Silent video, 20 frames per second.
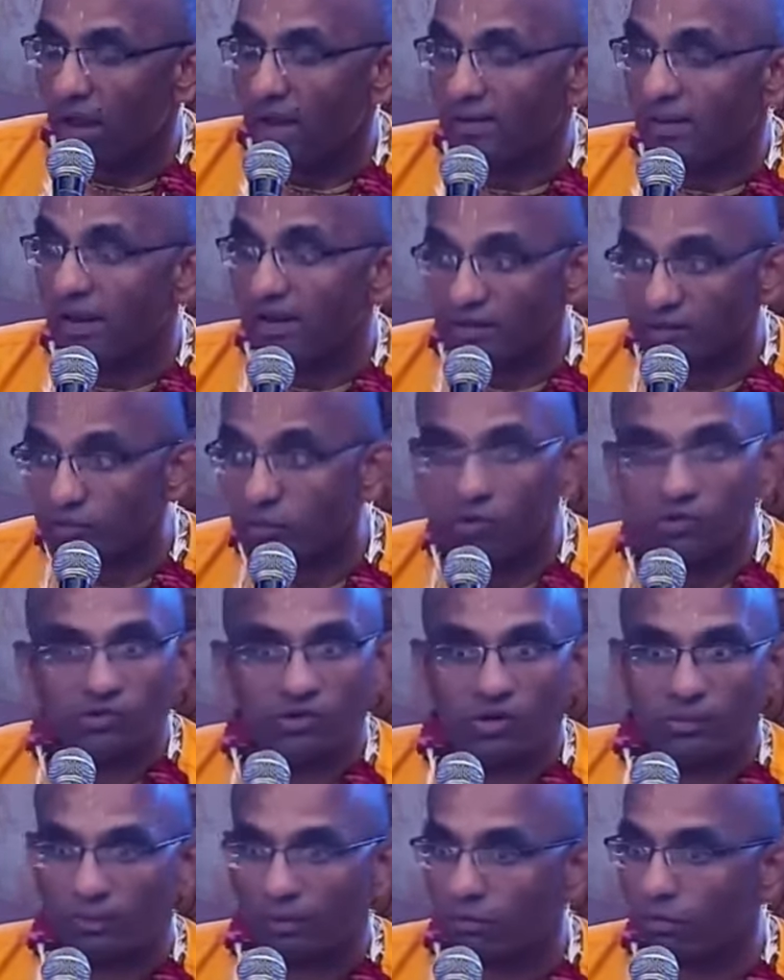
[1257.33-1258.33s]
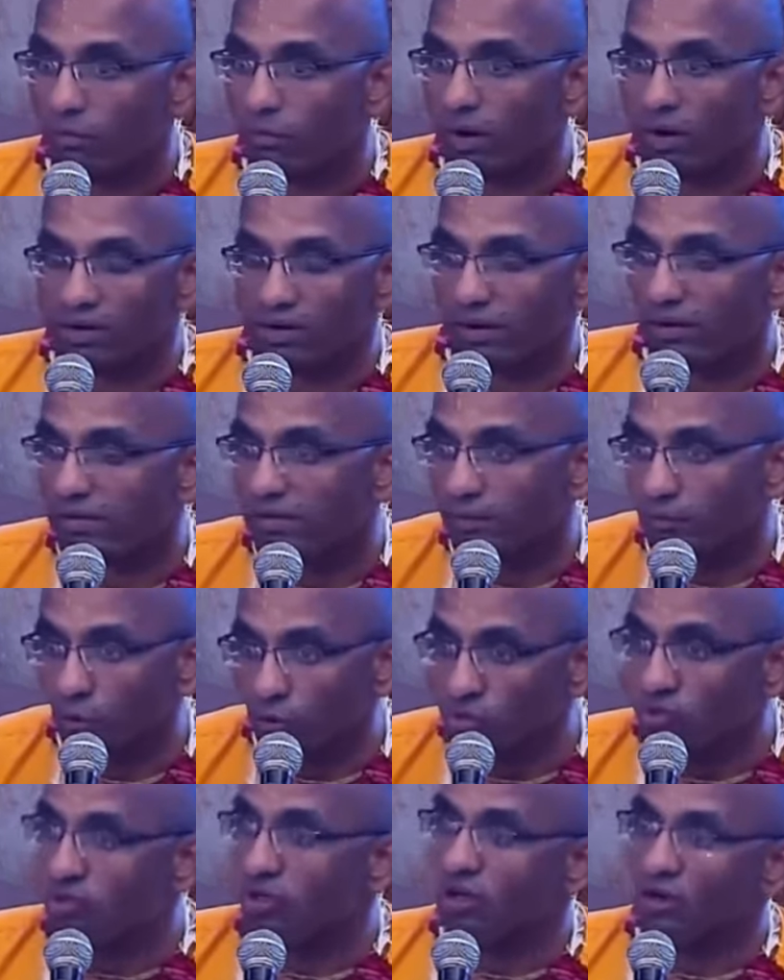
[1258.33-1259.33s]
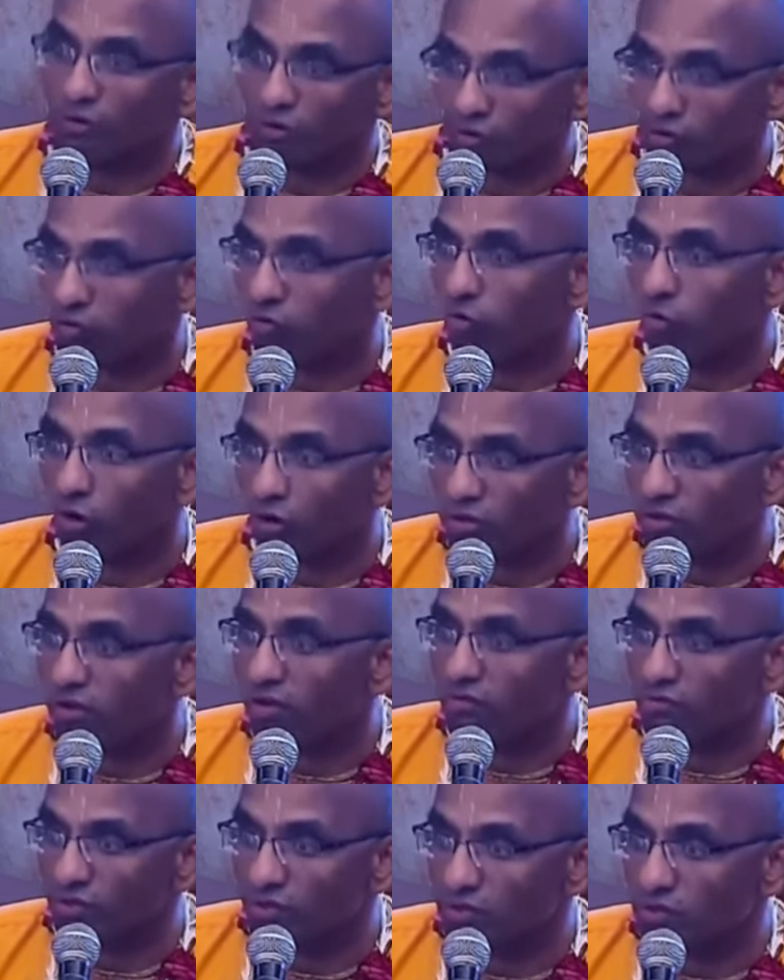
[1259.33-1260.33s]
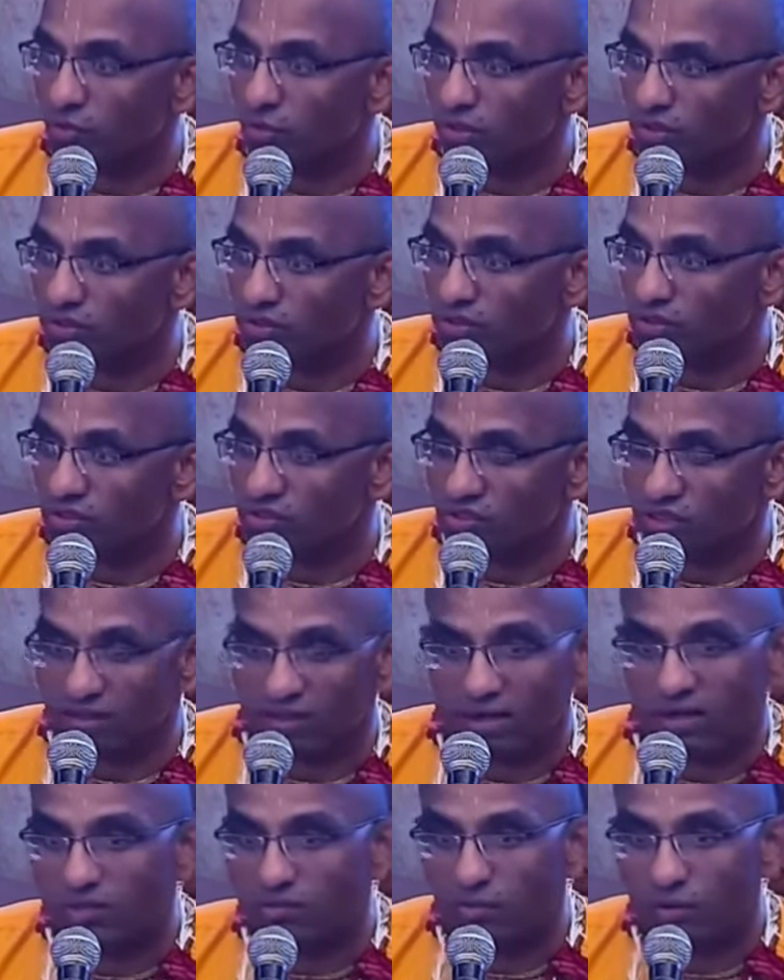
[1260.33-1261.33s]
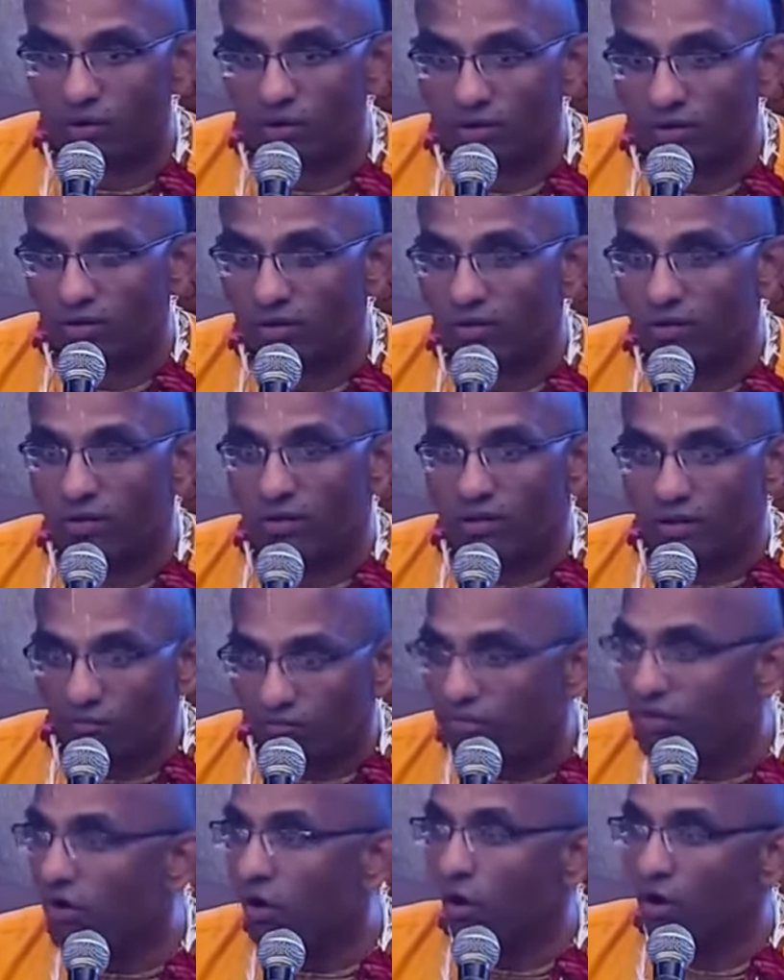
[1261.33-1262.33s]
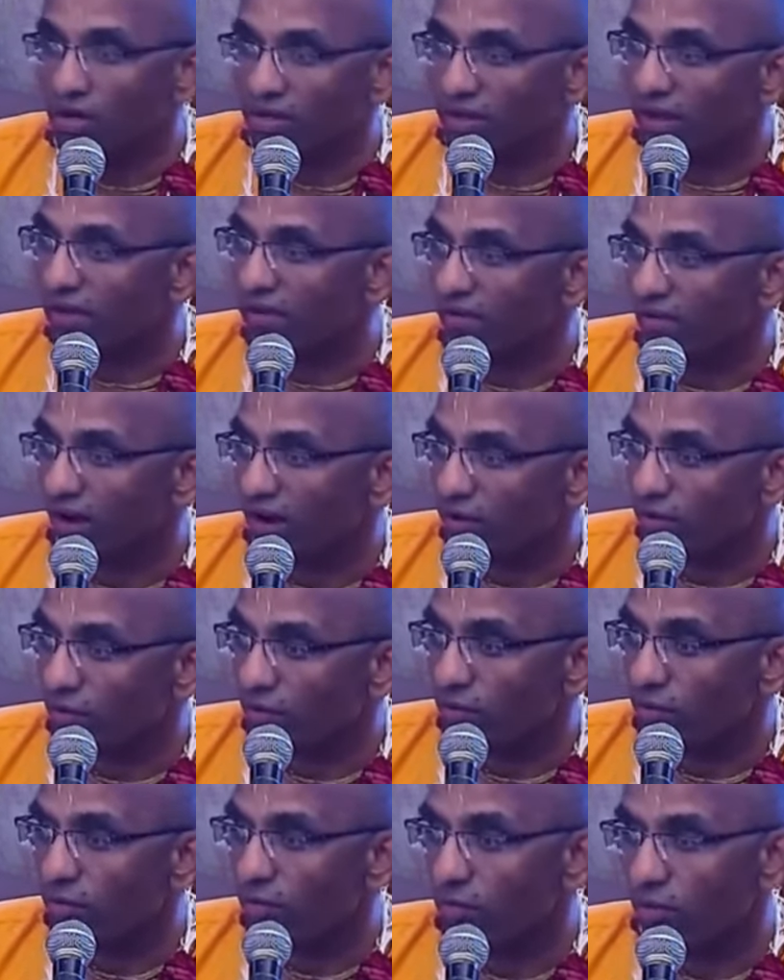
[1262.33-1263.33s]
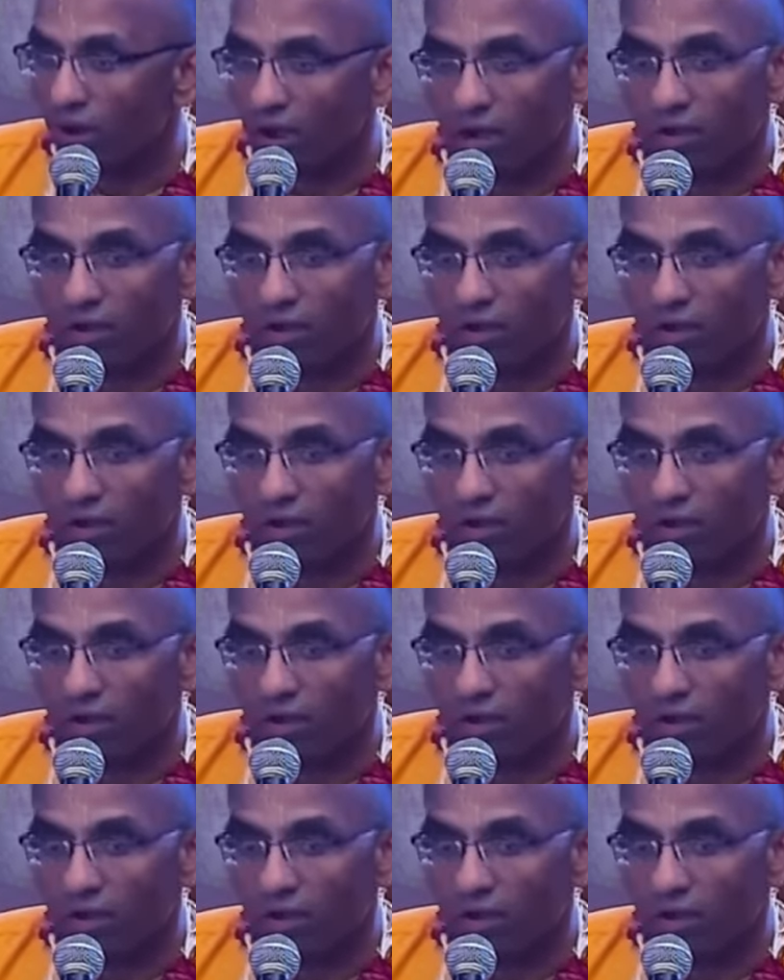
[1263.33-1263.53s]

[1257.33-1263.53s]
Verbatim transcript: And that is what Srila Prabhupada did in the most extraordinary of situations. And that is what we all can try to do